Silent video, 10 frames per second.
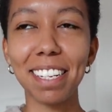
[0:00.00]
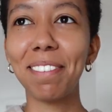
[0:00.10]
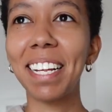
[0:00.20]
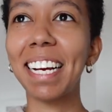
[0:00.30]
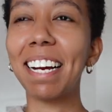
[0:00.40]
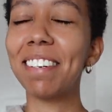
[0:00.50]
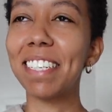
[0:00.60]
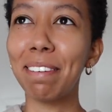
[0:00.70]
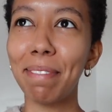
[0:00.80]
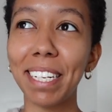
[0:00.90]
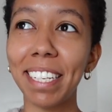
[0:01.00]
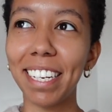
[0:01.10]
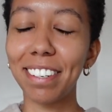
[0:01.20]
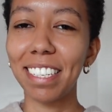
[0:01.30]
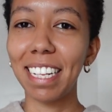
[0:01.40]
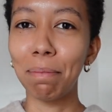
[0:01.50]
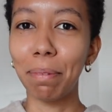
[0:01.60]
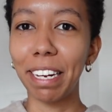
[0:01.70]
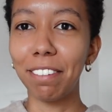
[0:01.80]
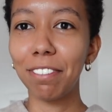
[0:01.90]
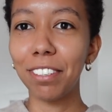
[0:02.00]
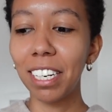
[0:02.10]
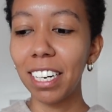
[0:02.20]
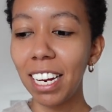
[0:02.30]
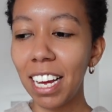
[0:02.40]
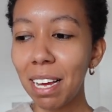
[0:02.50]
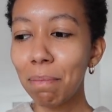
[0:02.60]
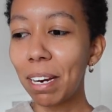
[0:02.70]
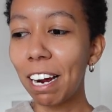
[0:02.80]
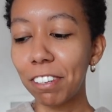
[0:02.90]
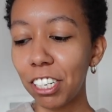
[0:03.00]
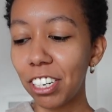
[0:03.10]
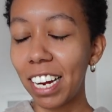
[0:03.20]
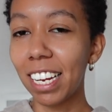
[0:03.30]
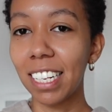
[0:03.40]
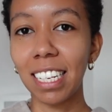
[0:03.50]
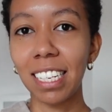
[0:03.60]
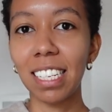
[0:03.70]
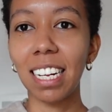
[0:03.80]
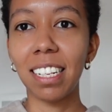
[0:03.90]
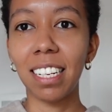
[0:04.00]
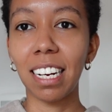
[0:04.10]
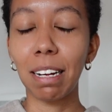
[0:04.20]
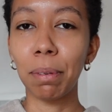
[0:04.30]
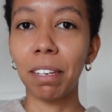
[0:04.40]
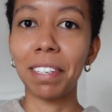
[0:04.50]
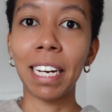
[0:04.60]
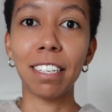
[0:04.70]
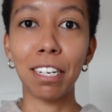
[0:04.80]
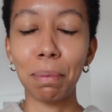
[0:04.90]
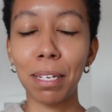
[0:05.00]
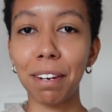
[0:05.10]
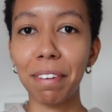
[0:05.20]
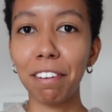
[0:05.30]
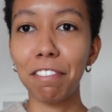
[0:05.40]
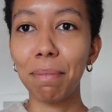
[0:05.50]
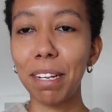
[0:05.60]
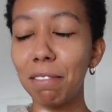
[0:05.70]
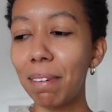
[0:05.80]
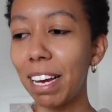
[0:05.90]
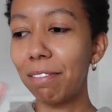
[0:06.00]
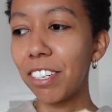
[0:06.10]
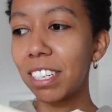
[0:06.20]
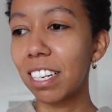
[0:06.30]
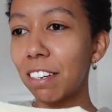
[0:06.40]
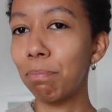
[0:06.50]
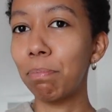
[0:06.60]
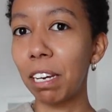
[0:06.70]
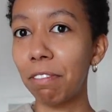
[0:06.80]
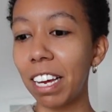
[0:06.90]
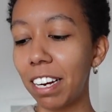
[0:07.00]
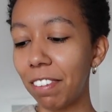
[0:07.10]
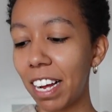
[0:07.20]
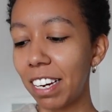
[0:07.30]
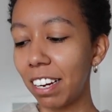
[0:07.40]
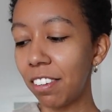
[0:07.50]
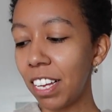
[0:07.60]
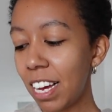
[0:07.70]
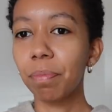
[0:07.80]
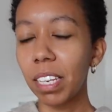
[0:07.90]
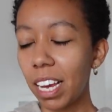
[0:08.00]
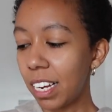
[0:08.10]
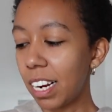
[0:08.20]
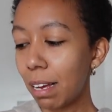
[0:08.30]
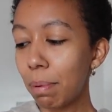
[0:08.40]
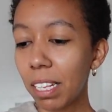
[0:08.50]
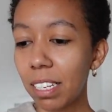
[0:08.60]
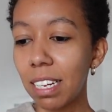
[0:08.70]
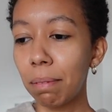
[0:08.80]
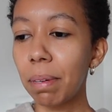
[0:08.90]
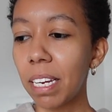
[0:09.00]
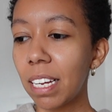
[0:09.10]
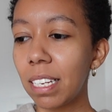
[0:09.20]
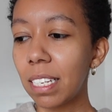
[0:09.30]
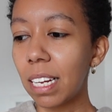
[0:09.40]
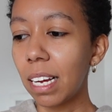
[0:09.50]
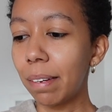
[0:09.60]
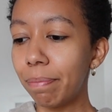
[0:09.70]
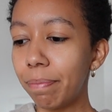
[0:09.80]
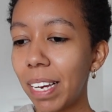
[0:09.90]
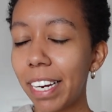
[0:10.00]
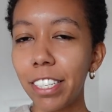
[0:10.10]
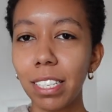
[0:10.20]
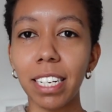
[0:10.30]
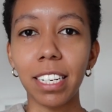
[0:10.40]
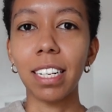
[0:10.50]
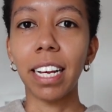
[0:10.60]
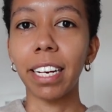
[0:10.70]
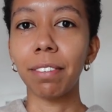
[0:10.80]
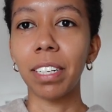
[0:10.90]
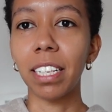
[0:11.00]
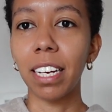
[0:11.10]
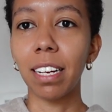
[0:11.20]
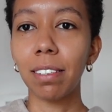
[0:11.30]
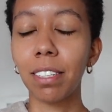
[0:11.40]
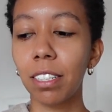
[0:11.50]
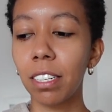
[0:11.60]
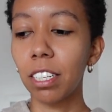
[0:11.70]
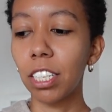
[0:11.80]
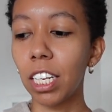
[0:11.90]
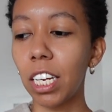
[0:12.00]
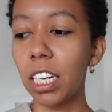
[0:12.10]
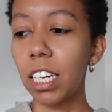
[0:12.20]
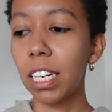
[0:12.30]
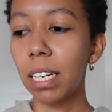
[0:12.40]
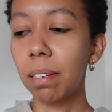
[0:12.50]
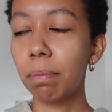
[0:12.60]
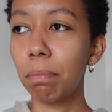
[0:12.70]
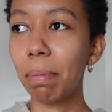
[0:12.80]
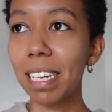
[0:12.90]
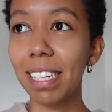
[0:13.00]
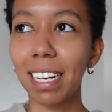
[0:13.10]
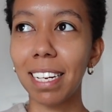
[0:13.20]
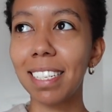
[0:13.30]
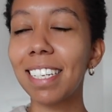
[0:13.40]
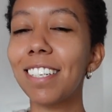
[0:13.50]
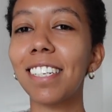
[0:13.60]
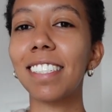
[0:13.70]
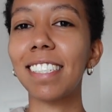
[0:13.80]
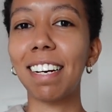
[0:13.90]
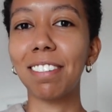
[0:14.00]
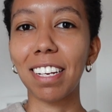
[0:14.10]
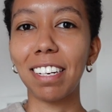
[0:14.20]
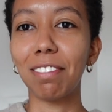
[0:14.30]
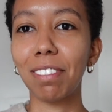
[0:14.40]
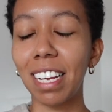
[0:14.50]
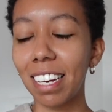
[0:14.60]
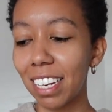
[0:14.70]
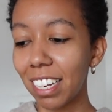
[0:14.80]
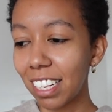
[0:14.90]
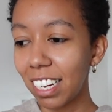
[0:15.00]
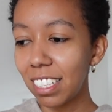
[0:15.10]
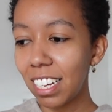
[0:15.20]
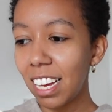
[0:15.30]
something I would typically go to that brand for, but after trying this and a couple of tank tops that I've had from them, I'm just a big fan of that now. And I picked this up because um, I just needed like a really good basic t-shirt. I was kind of lacking that